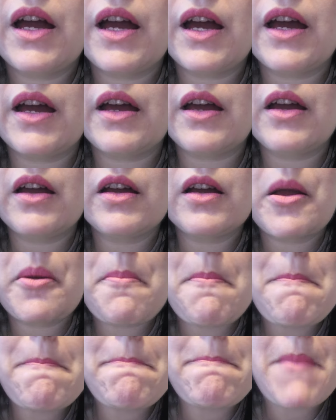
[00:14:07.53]
Okay,
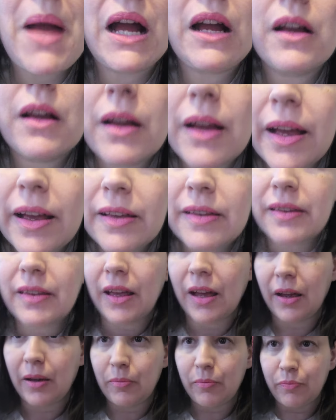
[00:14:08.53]
how's
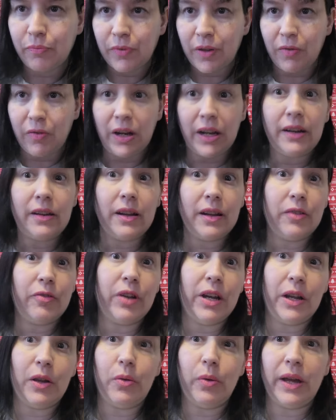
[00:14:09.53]
that? I've only done it
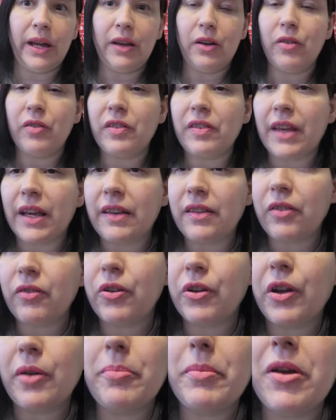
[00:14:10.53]
really quick, obviously, because I've
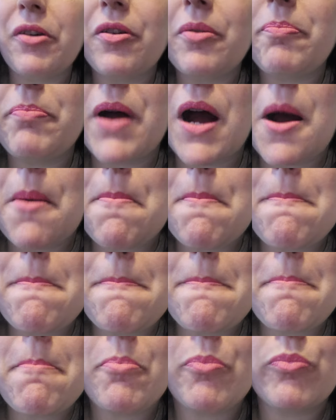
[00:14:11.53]
got no mirror, but
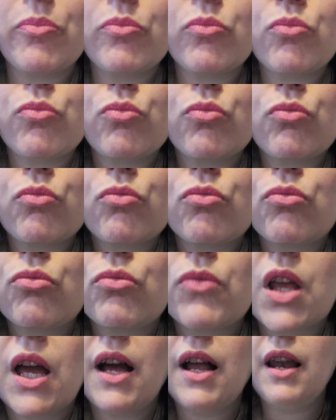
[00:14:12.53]

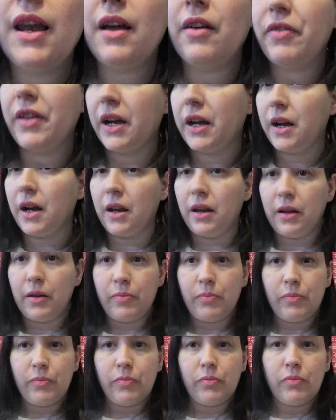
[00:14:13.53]
I love that colour.
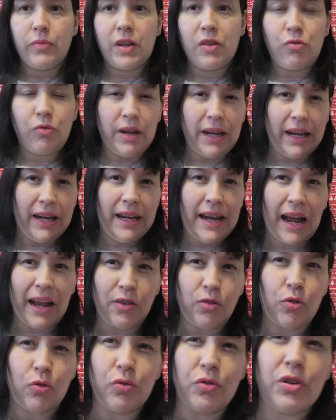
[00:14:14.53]
It's really
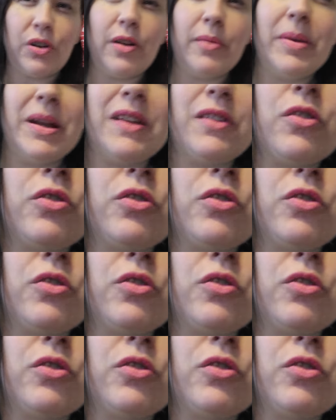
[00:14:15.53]
natural, do you know what I mean?